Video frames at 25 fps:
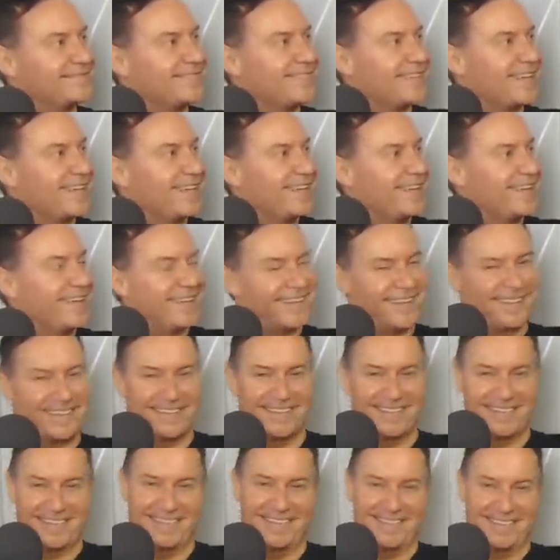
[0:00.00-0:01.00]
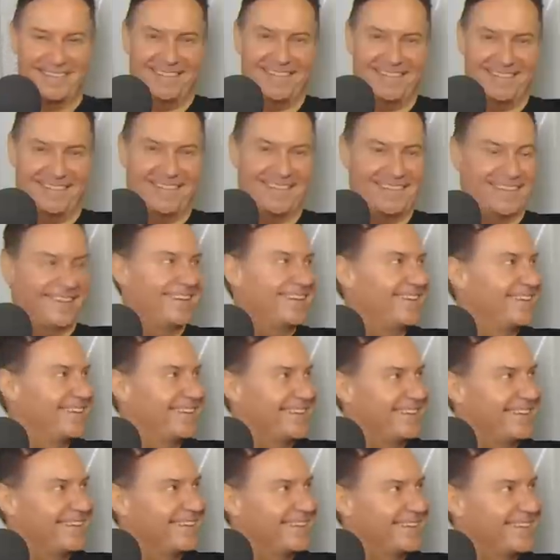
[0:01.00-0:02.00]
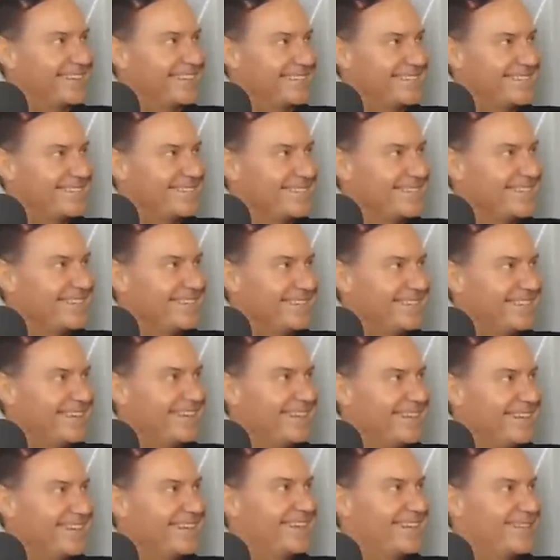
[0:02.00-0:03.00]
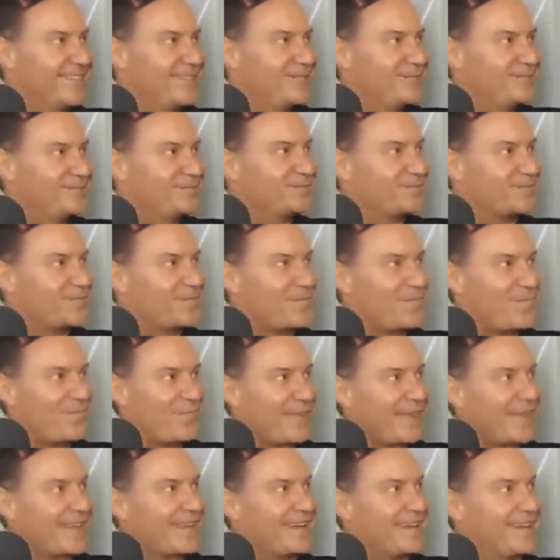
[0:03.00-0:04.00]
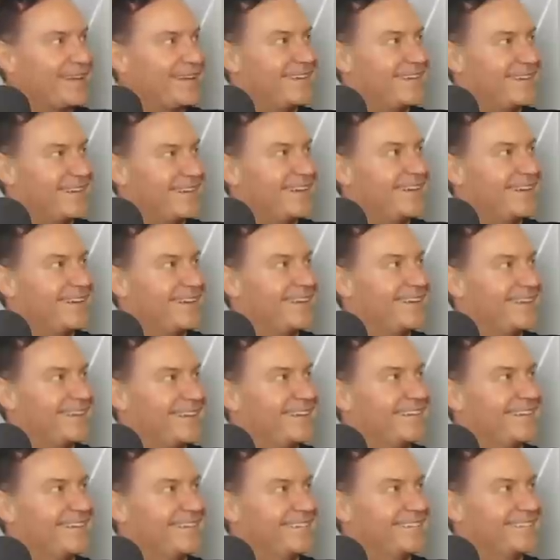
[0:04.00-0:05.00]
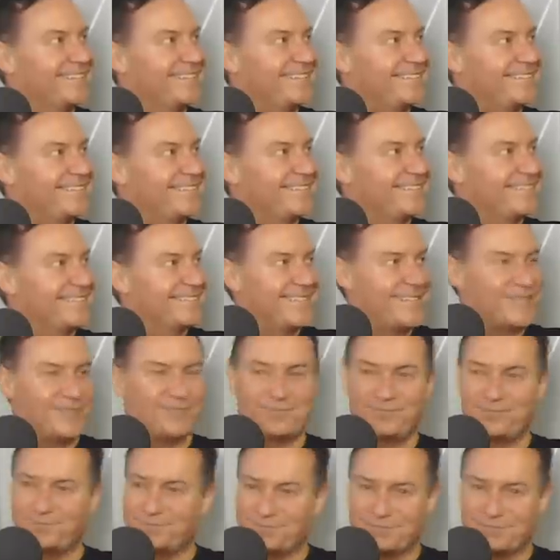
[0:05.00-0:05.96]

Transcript: No words are spoken by the person on screen.